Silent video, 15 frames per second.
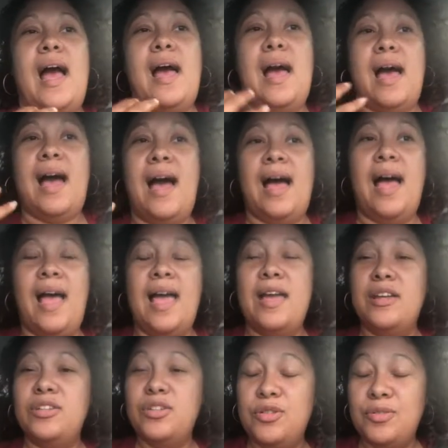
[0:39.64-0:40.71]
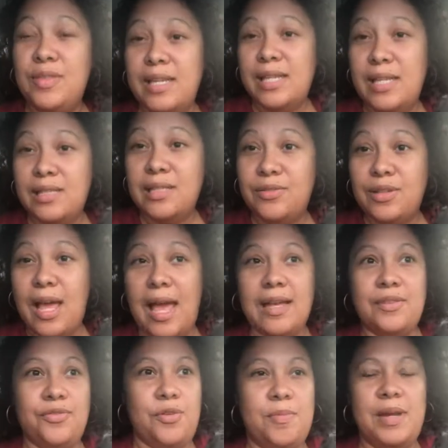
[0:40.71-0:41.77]
I do things
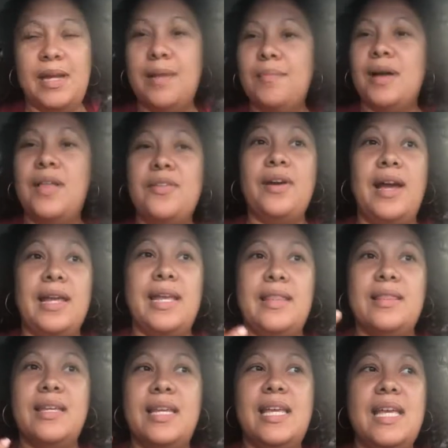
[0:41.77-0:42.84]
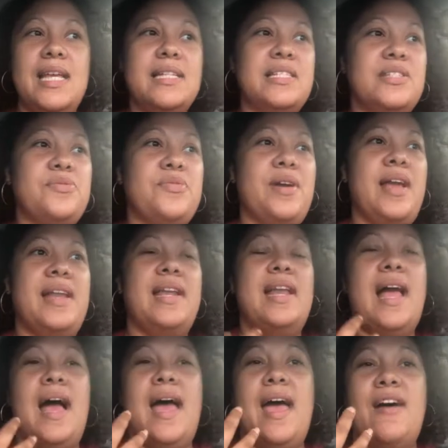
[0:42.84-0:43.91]
for being a mother. I get the kids ready.
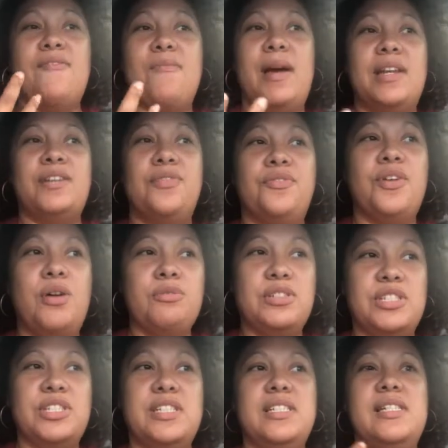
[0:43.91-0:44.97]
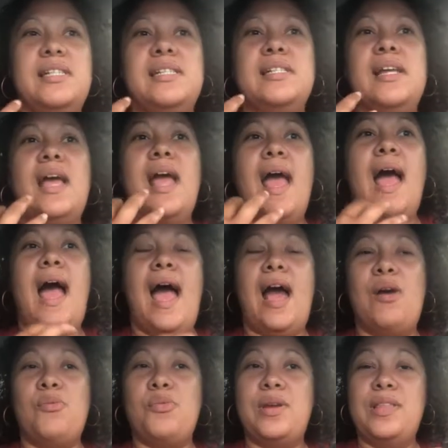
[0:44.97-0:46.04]
I have my devotion.
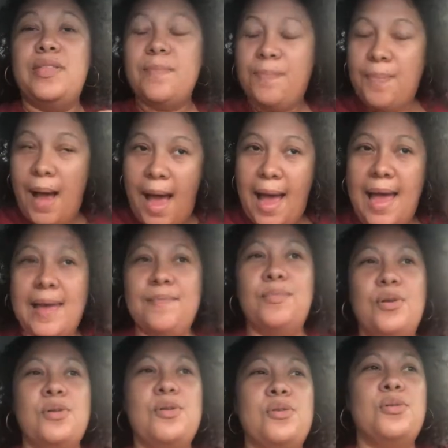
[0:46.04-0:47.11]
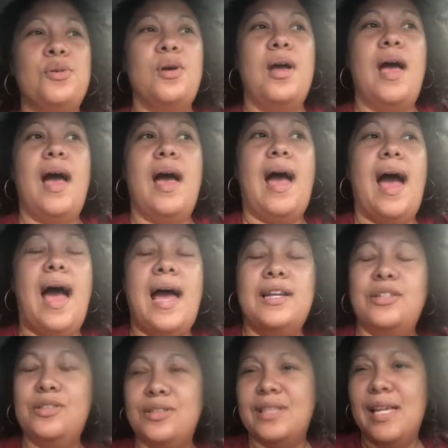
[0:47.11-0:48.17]
I read the Bible. I
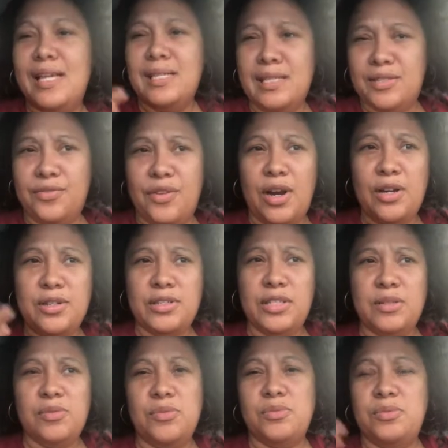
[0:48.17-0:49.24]
do things first.